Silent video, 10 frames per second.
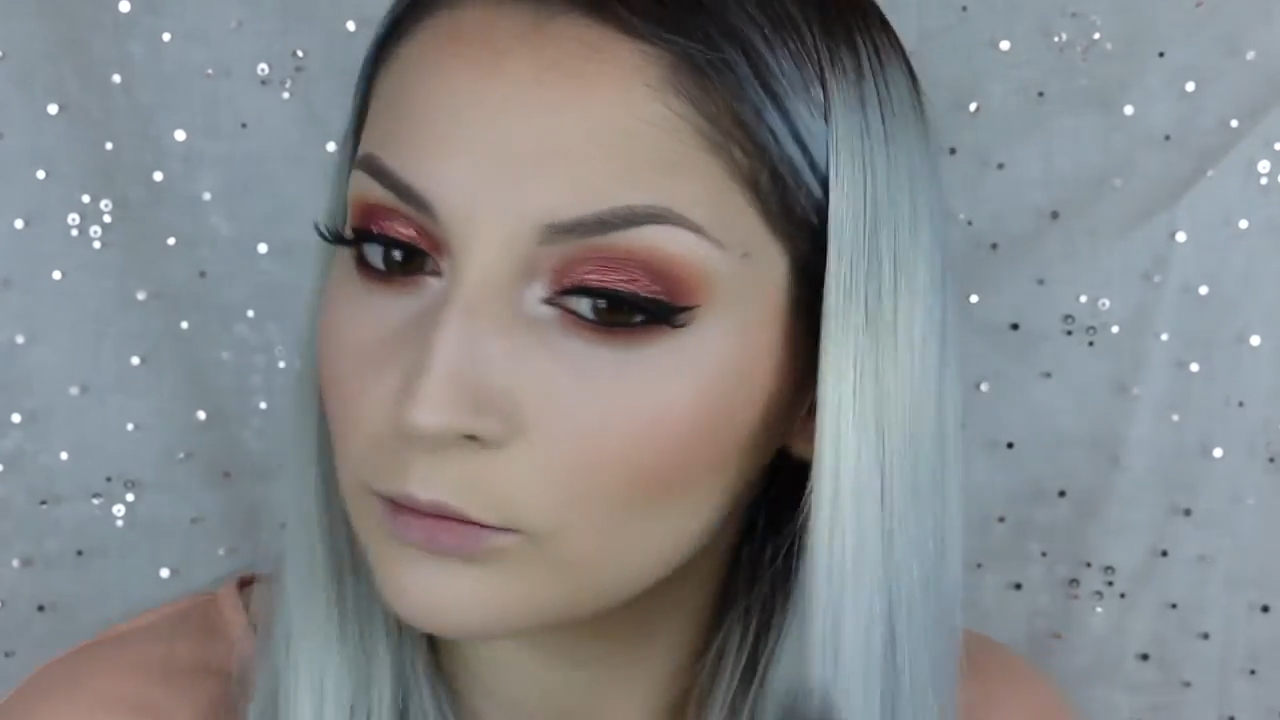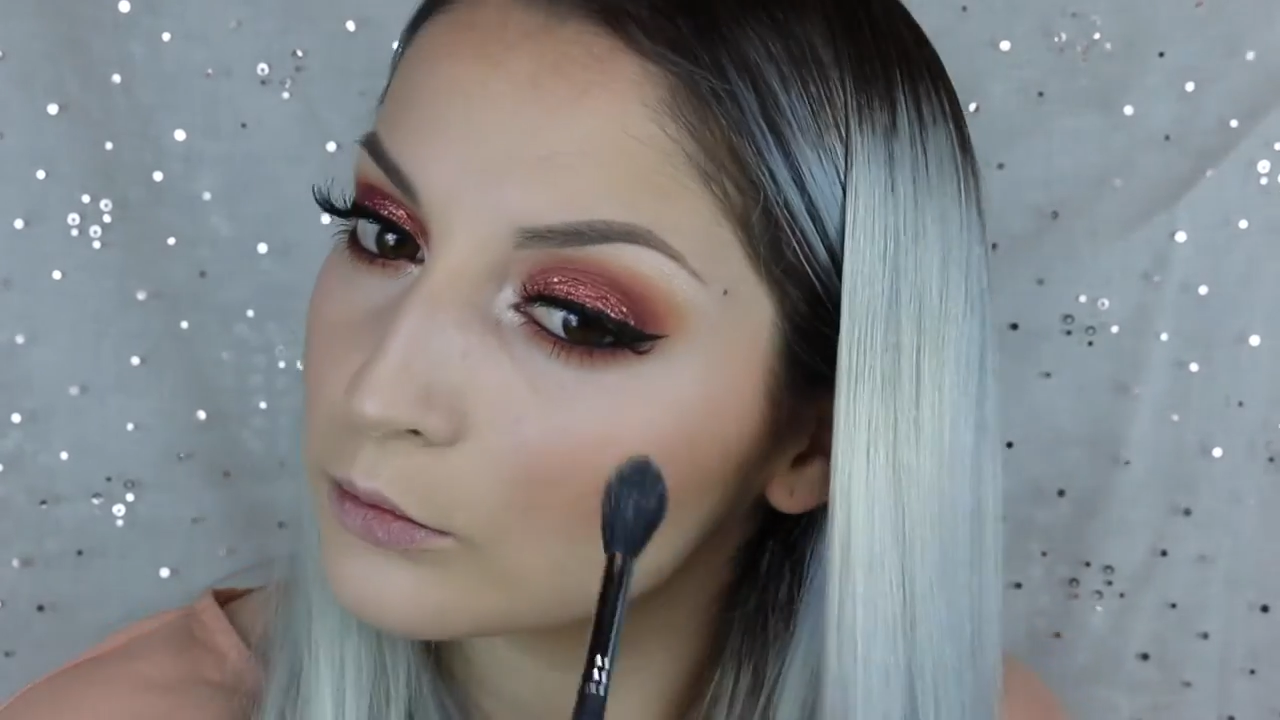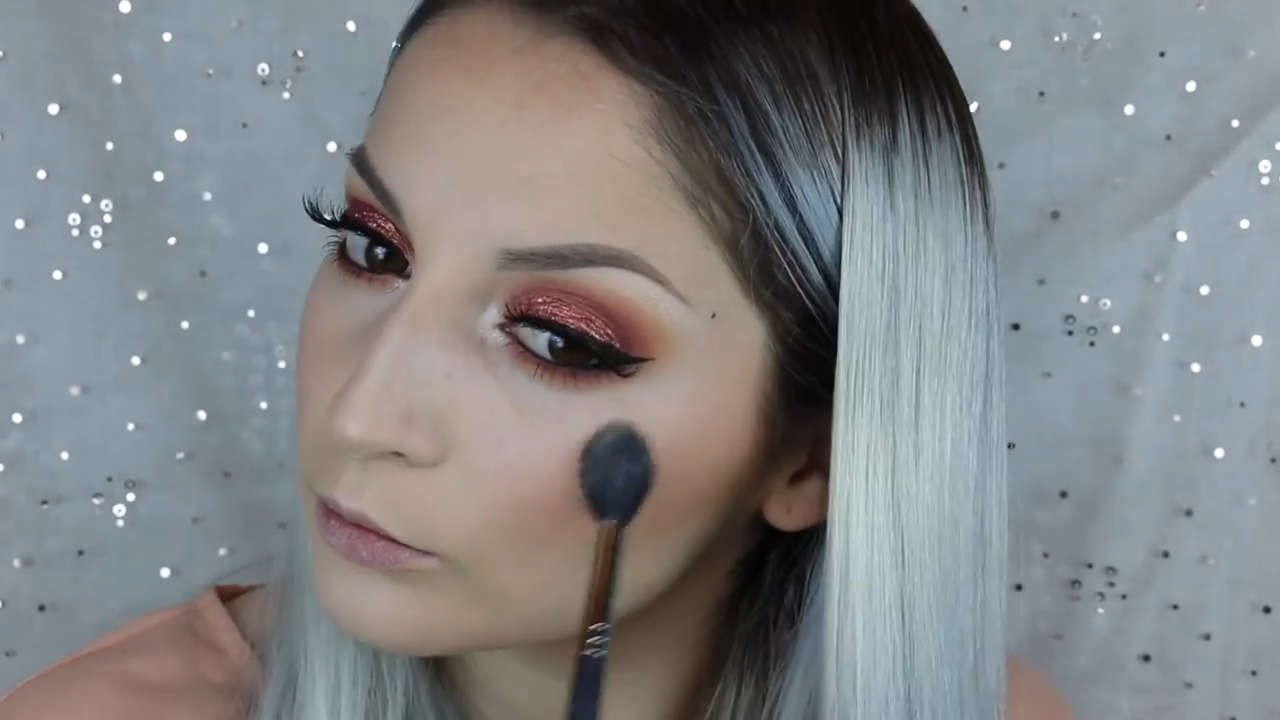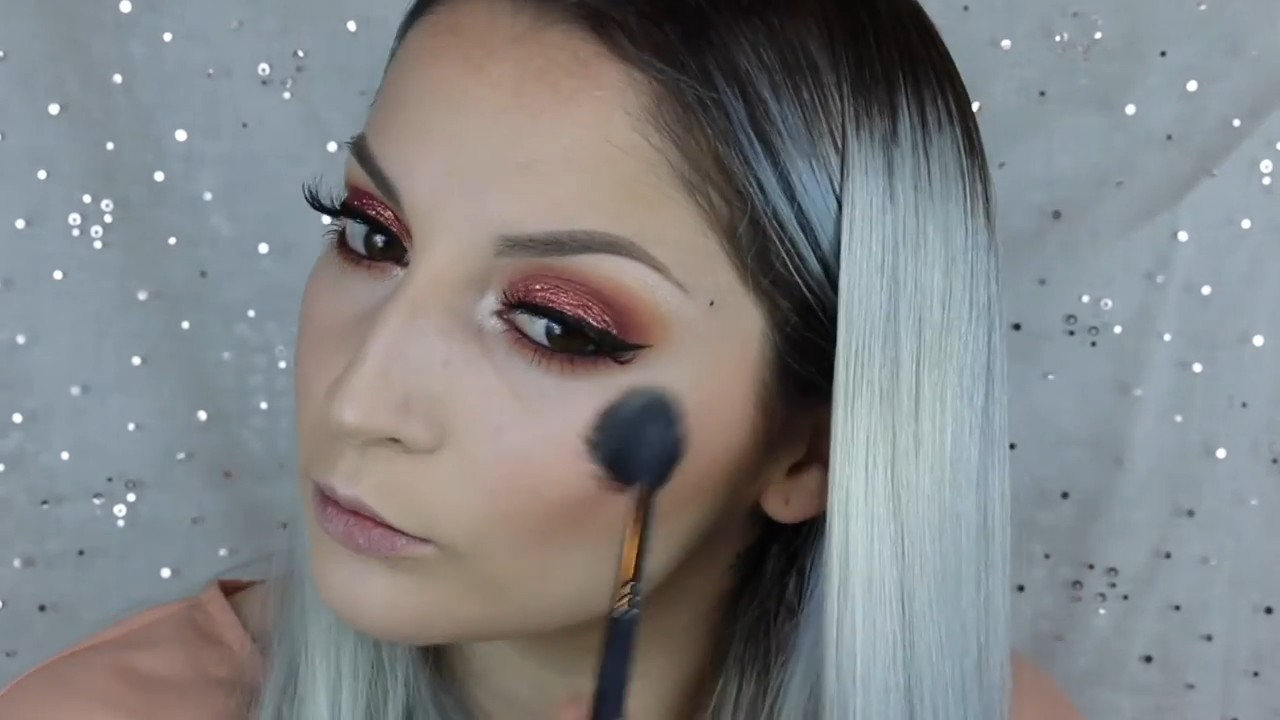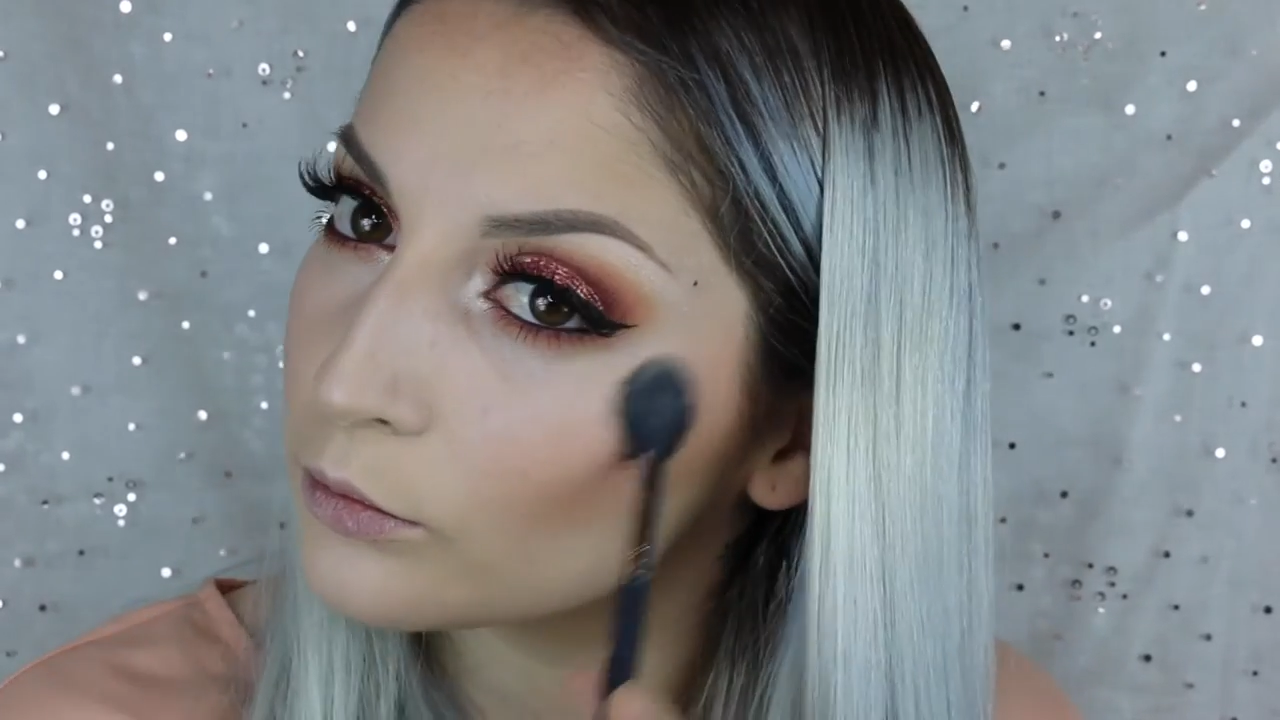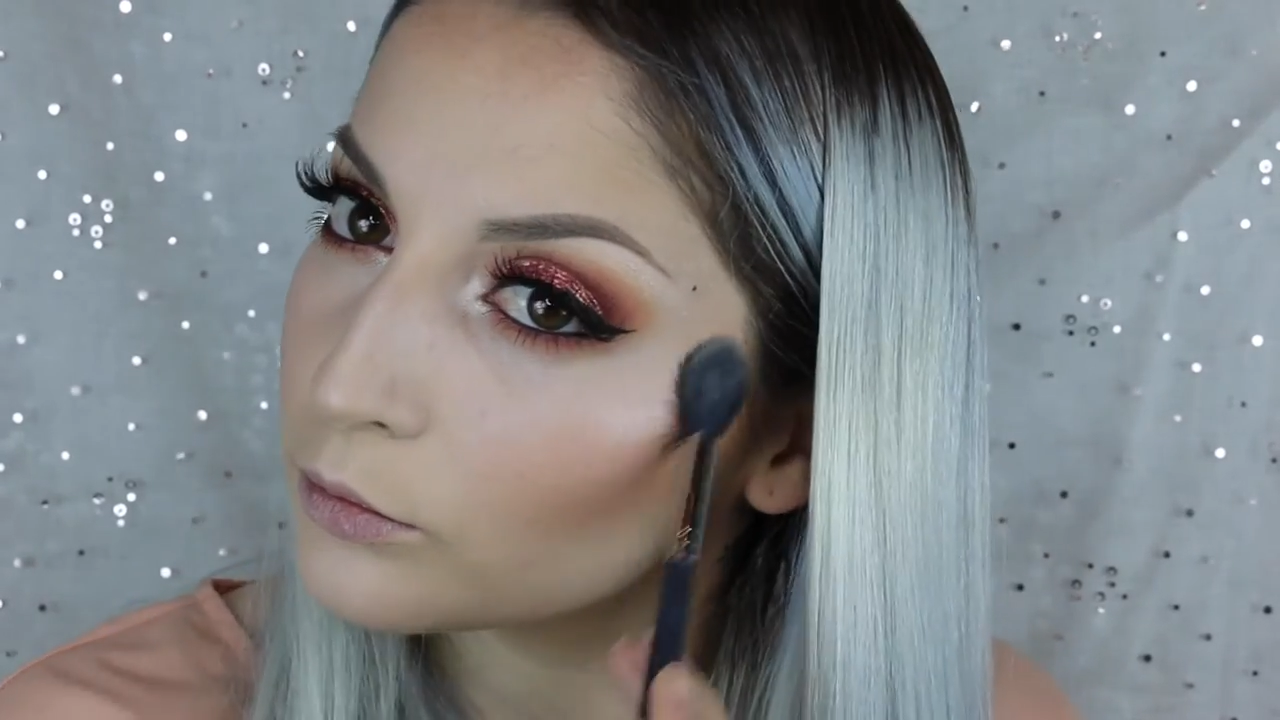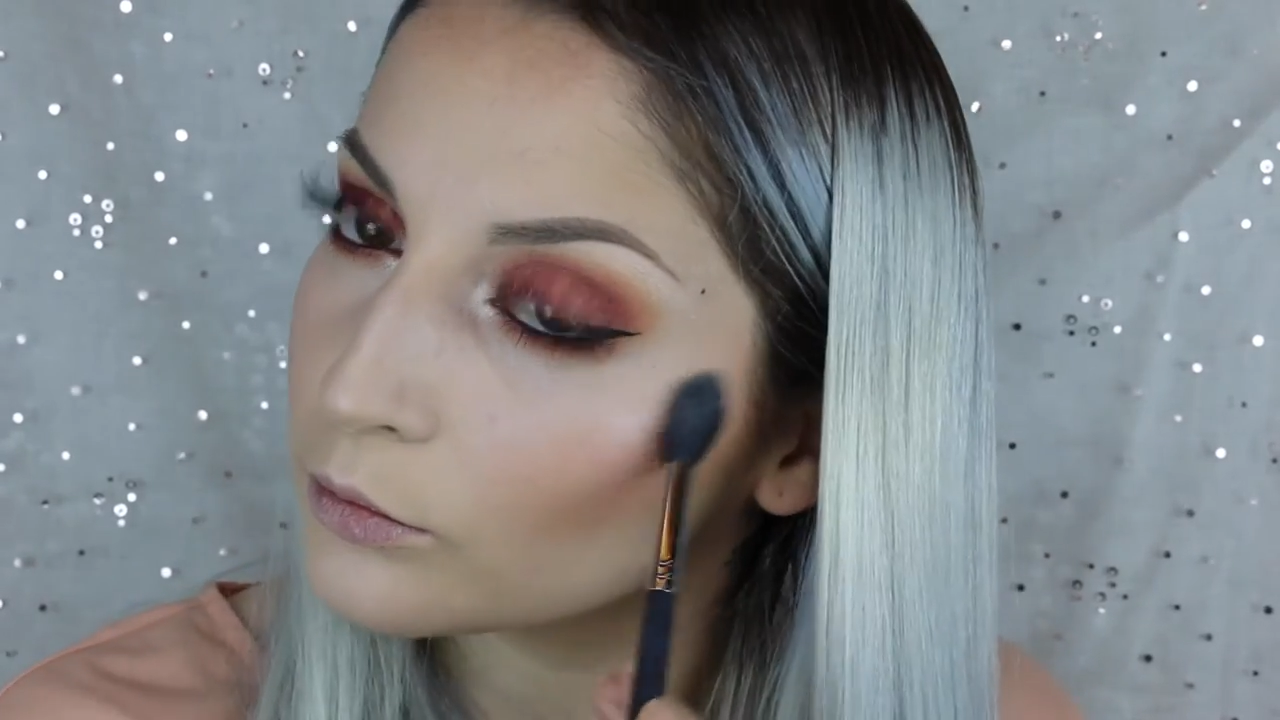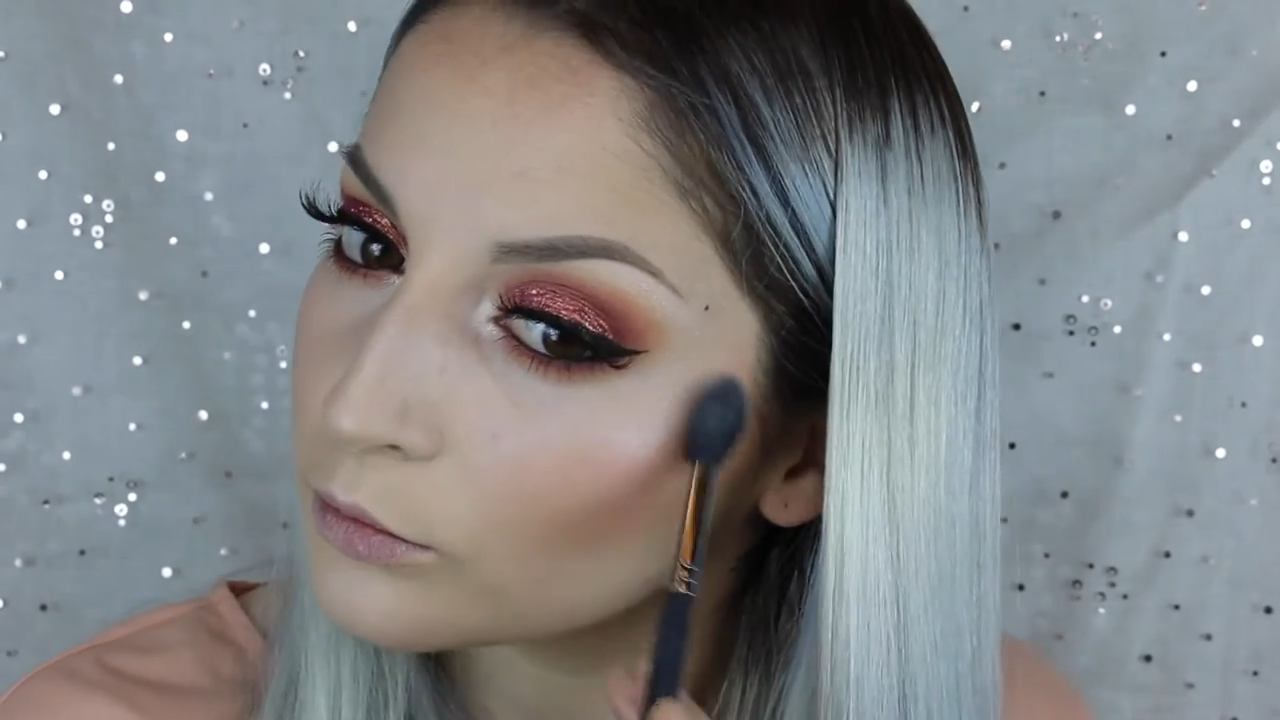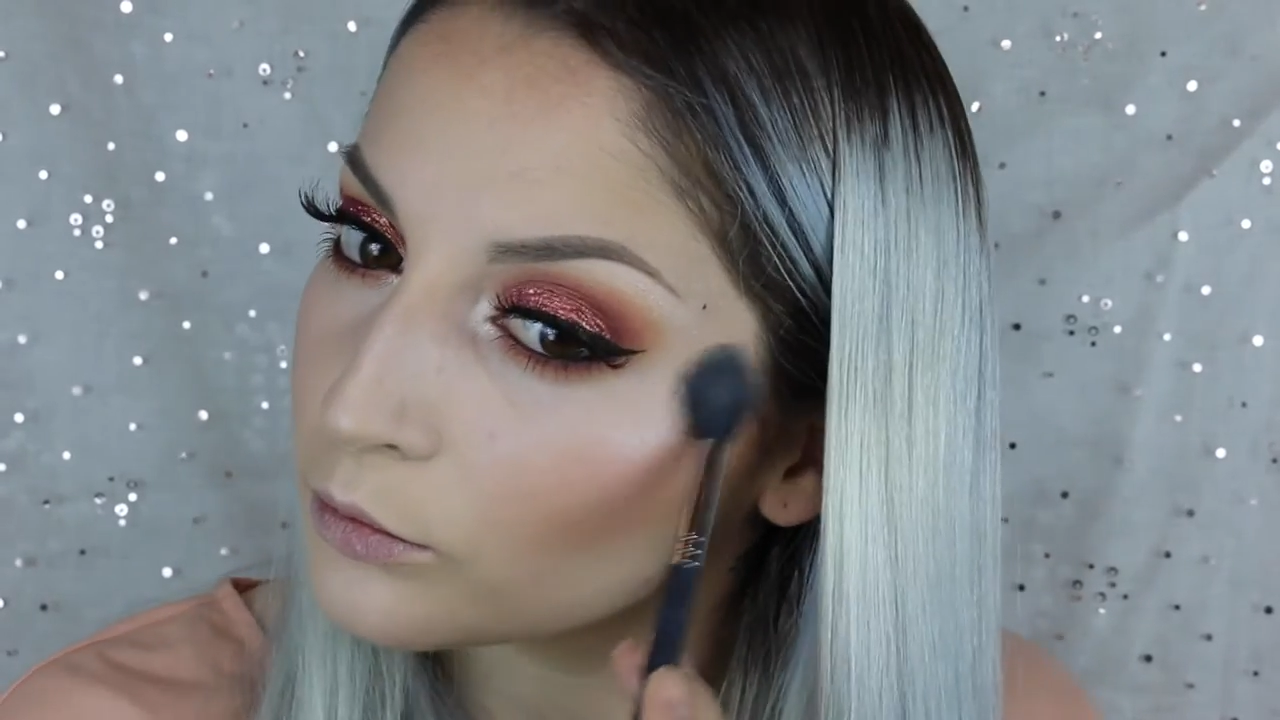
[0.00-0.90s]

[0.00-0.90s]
favorite.